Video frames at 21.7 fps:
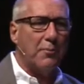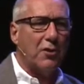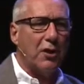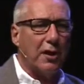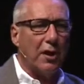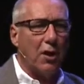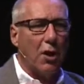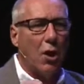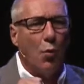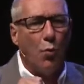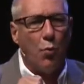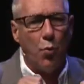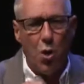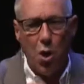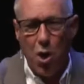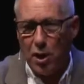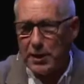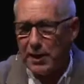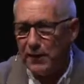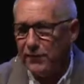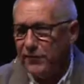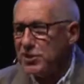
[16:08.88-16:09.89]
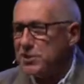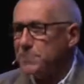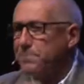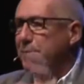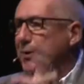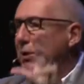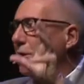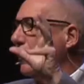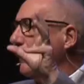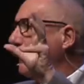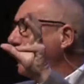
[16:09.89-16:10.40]
going to walk in the
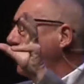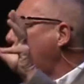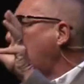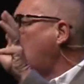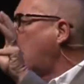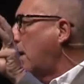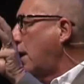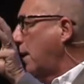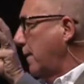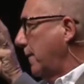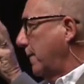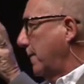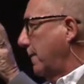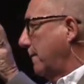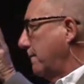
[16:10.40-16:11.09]
Spirit of God.